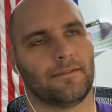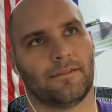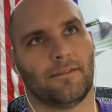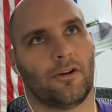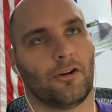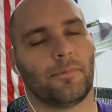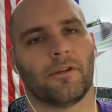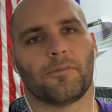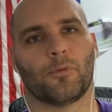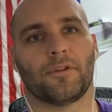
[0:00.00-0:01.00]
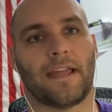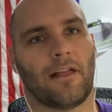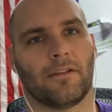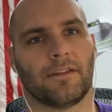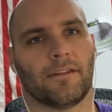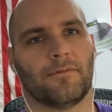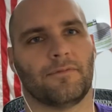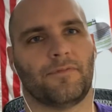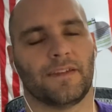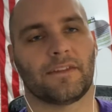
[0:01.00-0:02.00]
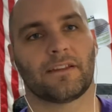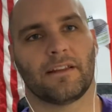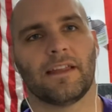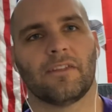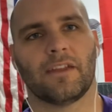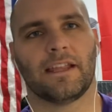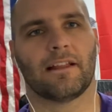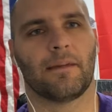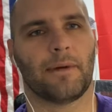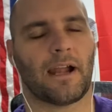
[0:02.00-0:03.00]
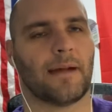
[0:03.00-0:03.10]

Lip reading: Herbert is more talented physically than Eli Manning.